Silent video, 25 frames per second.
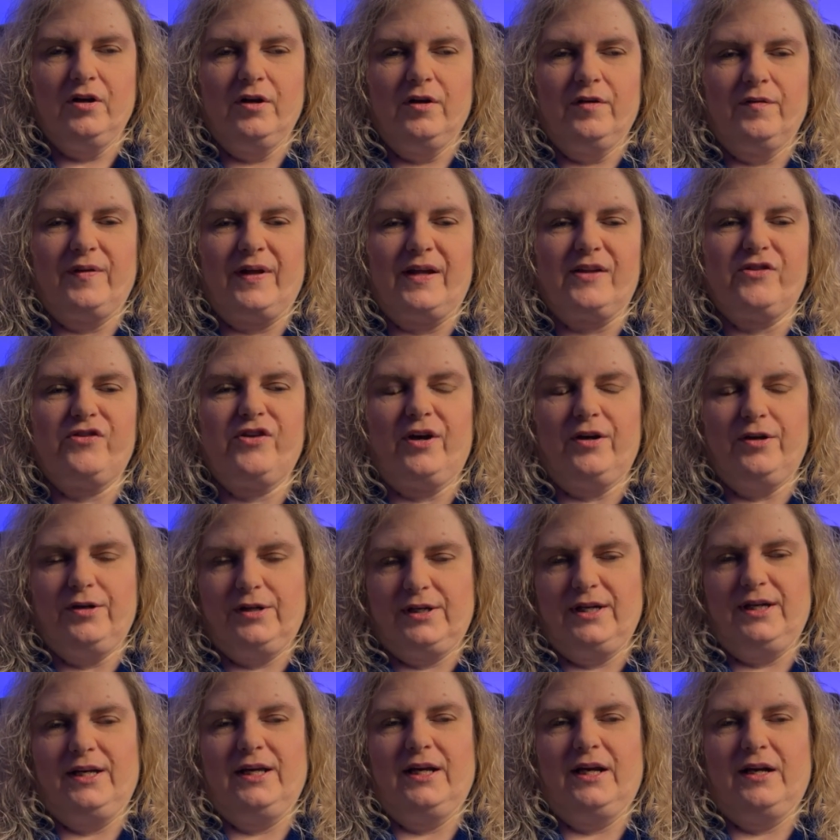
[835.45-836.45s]
that's how you
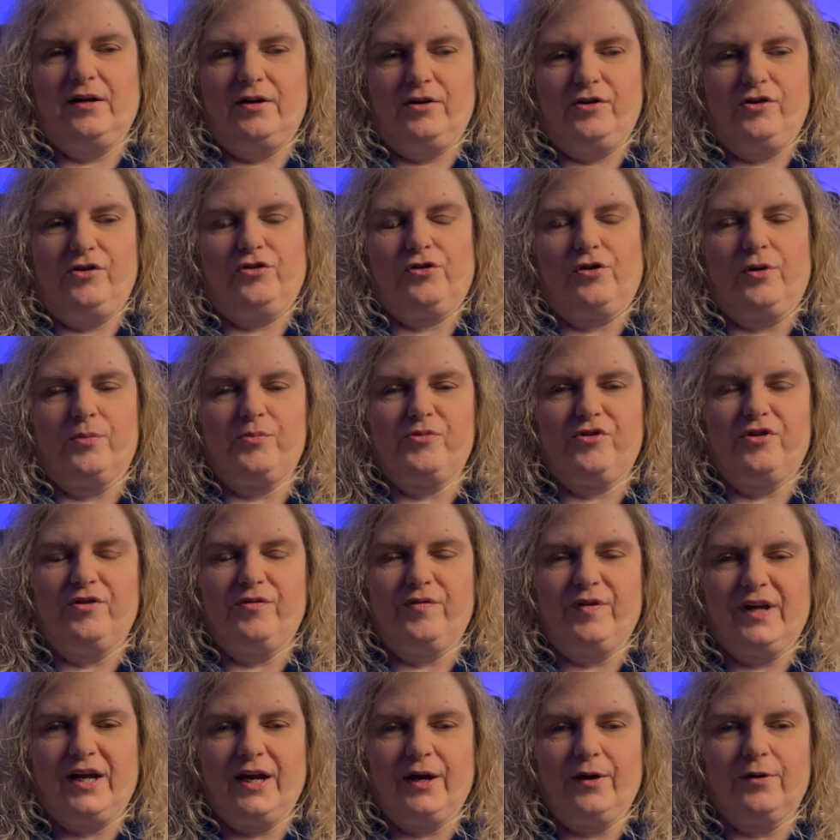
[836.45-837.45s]
can get a description of the
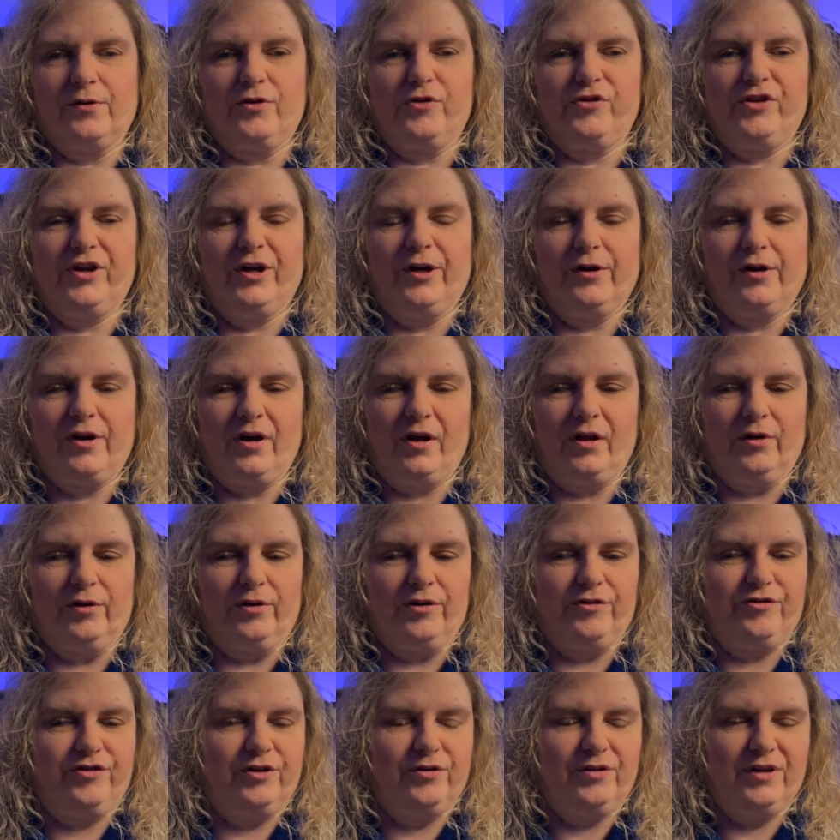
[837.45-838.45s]
character's hair color
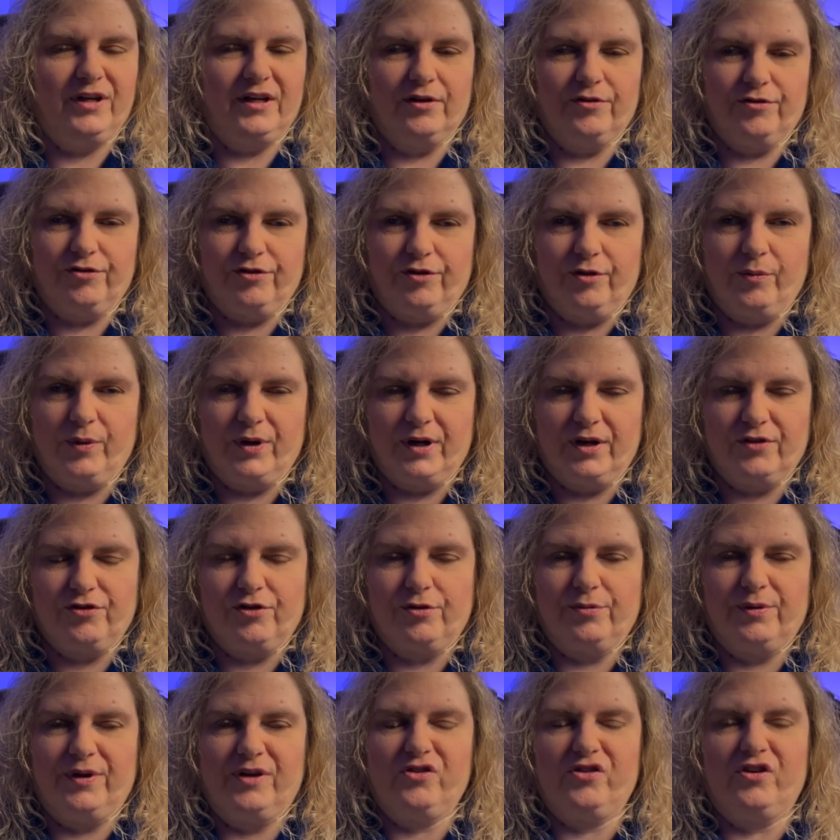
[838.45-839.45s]
if you need it for whatever
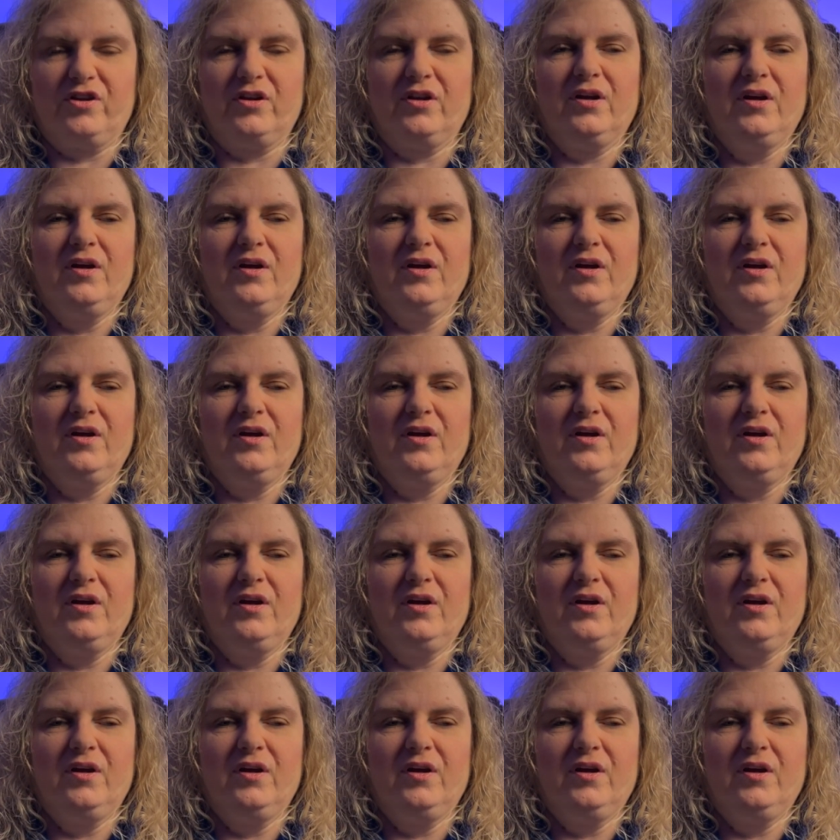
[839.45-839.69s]
reason.